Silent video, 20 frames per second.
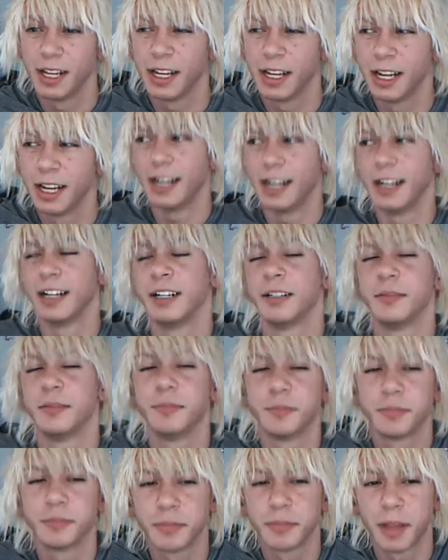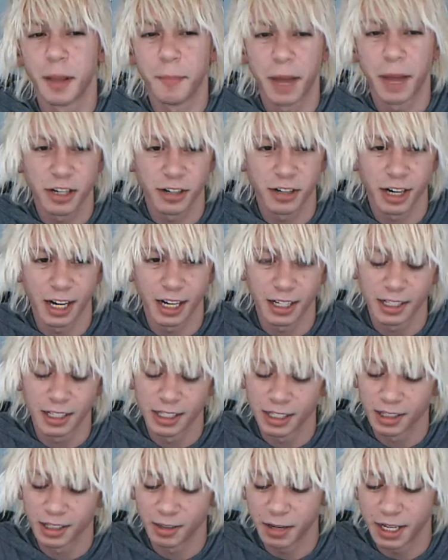Backtrack.
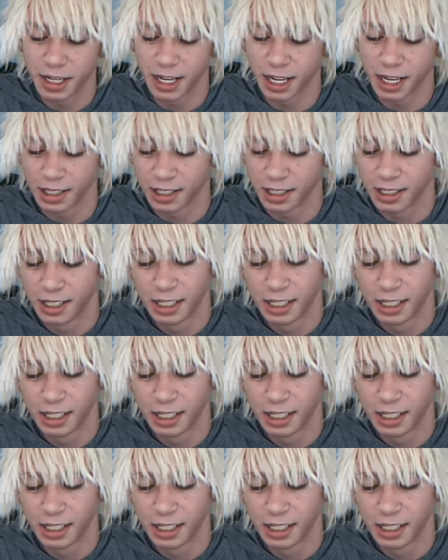Weekend.